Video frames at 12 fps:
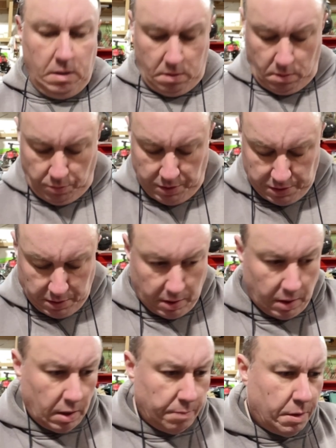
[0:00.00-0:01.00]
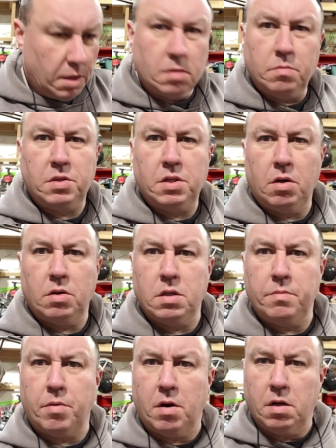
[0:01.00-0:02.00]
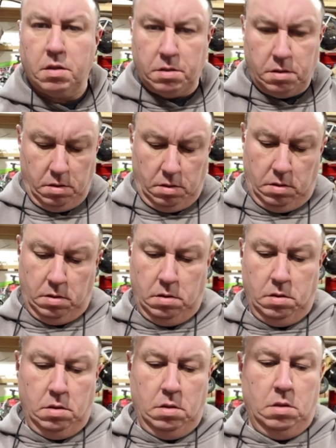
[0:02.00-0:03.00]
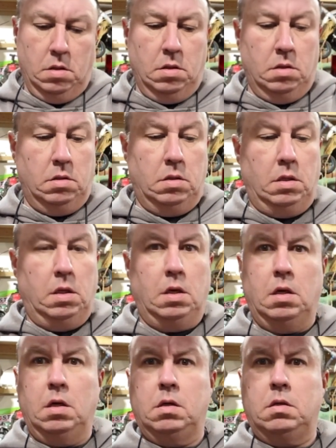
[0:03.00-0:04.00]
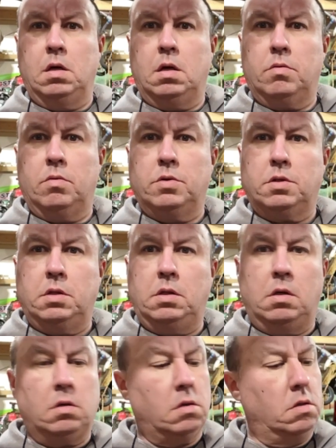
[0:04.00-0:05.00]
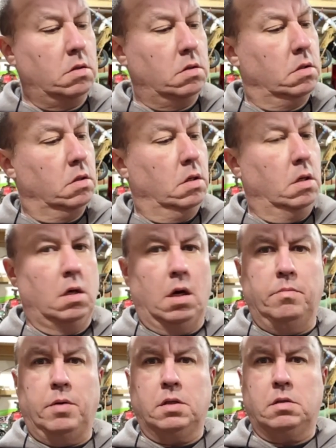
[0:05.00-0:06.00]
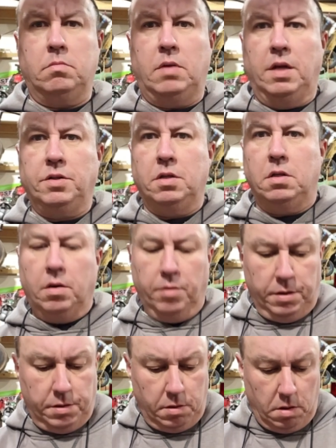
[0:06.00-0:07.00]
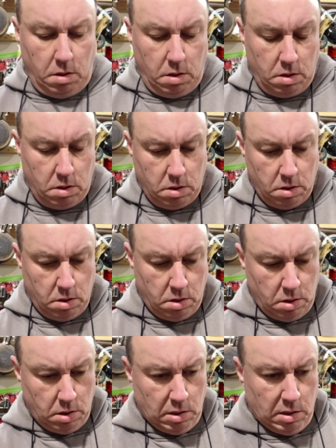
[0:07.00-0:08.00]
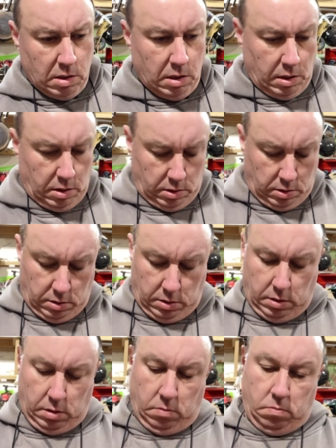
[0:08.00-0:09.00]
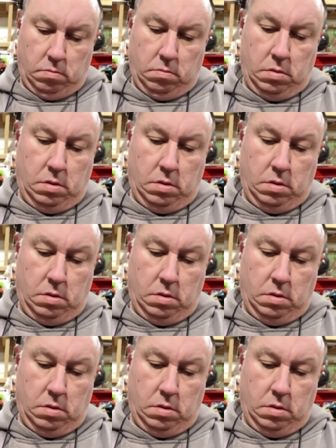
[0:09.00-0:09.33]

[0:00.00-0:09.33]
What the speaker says: greasing can. I bought some CRC products, the cockroach cleaners. I bought some engine degreaser and some